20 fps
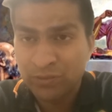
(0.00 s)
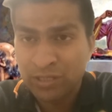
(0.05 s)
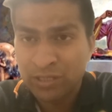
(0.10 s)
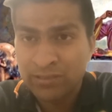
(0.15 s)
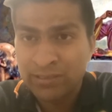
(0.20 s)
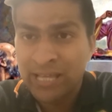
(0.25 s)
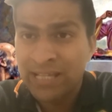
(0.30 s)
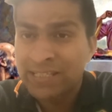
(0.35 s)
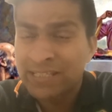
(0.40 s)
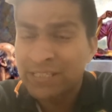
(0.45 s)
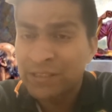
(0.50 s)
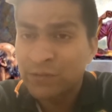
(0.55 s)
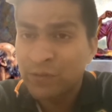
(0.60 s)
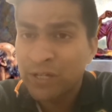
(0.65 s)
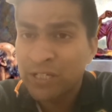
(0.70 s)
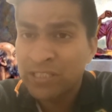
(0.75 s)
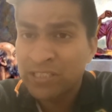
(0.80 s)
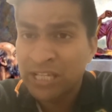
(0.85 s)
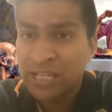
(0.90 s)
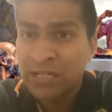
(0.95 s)
That is
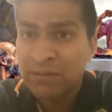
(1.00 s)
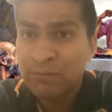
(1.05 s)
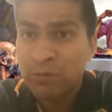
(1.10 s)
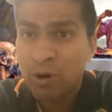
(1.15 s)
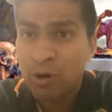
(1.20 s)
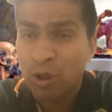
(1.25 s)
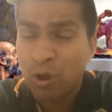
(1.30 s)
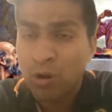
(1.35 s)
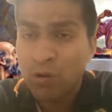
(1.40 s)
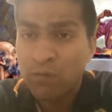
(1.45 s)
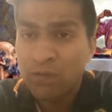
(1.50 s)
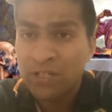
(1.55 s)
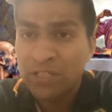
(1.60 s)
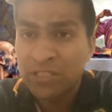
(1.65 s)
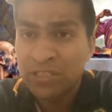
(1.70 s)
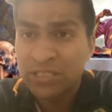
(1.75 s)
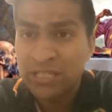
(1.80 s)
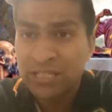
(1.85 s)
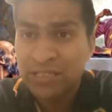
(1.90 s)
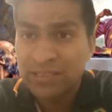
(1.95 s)
why St. Paul
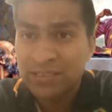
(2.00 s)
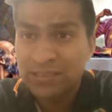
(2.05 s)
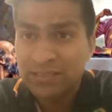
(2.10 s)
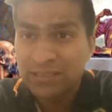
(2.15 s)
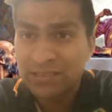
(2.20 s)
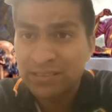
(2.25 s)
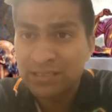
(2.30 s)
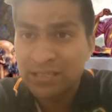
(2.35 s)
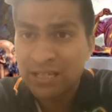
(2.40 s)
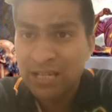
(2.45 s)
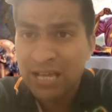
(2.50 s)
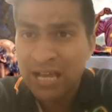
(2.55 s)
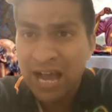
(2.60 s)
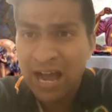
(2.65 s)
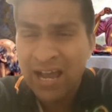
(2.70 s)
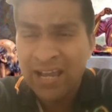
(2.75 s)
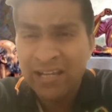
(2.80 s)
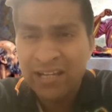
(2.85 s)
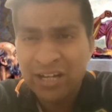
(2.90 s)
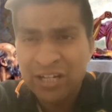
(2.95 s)
always says,
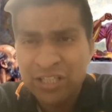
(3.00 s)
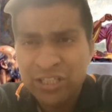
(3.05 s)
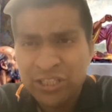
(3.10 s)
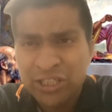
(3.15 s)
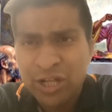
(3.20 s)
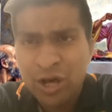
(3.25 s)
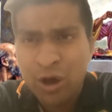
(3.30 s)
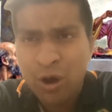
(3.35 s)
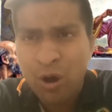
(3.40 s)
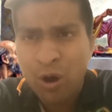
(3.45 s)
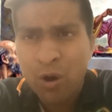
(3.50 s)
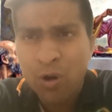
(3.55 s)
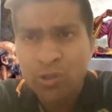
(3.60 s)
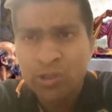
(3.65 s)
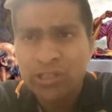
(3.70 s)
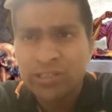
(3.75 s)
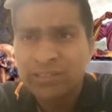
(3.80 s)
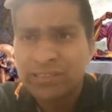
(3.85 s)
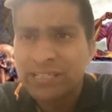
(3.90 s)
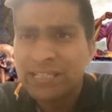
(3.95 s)
I consider all
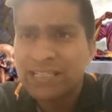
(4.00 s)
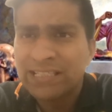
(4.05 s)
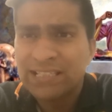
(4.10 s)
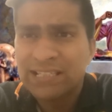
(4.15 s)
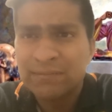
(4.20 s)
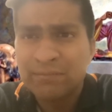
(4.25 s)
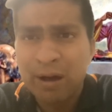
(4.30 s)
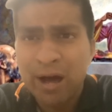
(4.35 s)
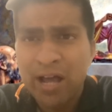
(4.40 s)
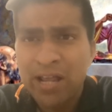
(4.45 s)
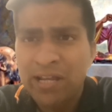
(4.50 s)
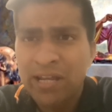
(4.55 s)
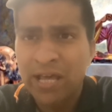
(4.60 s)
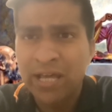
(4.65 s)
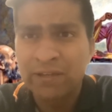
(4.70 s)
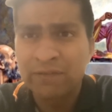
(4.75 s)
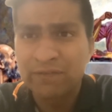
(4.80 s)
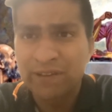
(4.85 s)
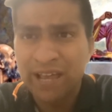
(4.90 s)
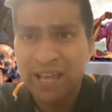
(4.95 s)
the things in my
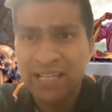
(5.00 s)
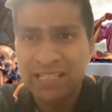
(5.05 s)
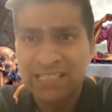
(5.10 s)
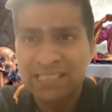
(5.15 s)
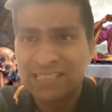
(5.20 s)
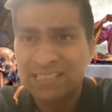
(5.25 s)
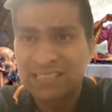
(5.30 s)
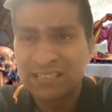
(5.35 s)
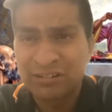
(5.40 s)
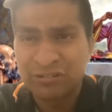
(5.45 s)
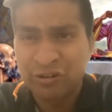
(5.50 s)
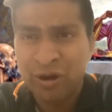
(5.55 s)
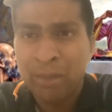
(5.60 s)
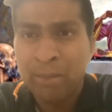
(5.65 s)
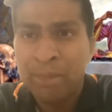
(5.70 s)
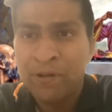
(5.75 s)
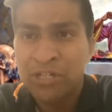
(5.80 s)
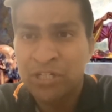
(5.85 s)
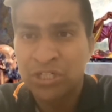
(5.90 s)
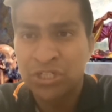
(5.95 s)
life as
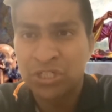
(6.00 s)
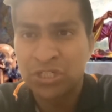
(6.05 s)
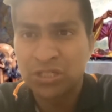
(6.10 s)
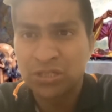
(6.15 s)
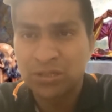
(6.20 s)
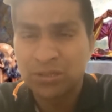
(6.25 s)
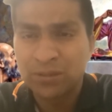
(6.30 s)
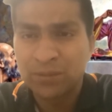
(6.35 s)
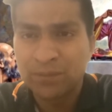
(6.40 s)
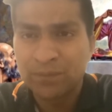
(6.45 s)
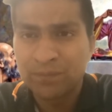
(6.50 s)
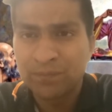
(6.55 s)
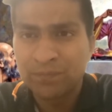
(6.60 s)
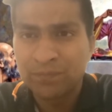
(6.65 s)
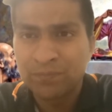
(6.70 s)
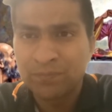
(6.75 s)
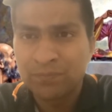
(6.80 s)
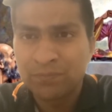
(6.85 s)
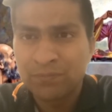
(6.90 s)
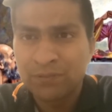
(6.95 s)
rubbish
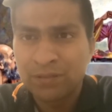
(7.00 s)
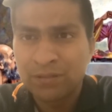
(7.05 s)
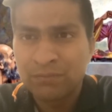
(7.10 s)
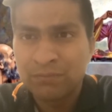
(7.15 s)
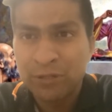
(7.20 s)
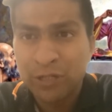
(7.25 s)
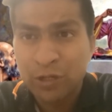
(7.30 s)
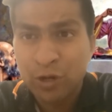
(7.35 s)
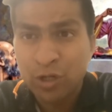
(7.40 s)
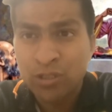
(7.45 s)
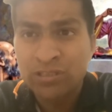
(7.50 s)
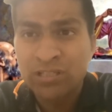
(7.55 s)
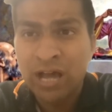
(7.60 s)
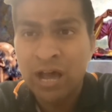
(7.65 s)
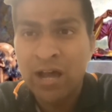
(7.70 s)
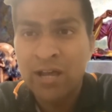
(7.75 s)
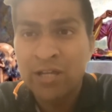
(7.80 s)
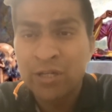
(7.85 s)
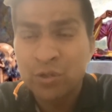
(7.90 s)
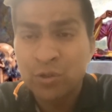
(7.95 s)
because
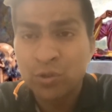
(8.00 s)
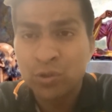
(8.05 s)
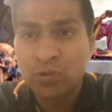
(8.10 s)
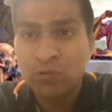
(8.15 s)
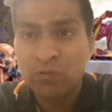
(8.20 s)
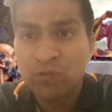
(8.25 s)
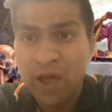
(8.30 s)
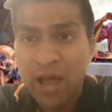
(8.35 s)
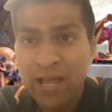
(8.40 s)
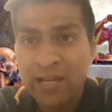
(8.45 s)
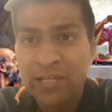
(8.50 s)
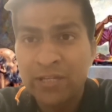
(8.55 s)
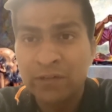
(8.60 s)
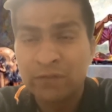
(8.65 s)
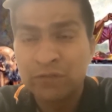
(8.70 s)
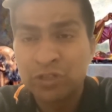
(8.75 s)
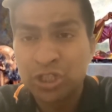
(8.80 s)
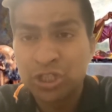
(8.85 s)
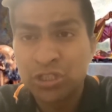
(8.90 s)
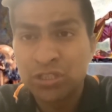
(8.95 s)
I know the value
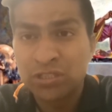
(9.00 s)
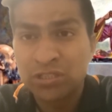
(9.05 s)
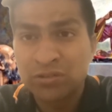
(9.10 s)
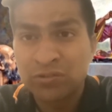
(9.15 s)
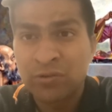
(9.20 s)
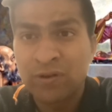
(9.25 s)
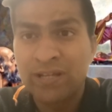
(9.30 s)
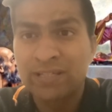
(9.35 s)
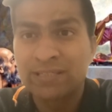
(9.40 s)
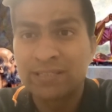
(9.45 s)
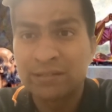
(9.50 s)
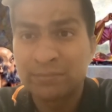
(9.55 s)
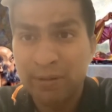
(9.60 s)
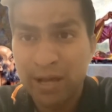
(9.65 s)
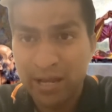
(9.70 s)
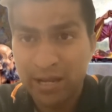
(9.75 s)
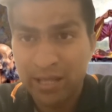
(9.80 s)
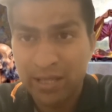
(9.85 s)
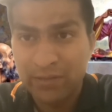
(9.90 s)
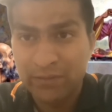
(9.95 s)
of Jesus Christ in
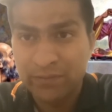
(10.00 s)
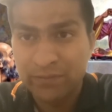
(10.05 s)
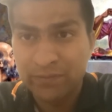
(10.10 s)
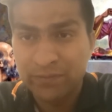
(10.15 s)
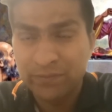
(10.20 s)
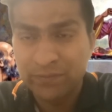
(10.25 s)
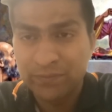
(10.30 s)
my life.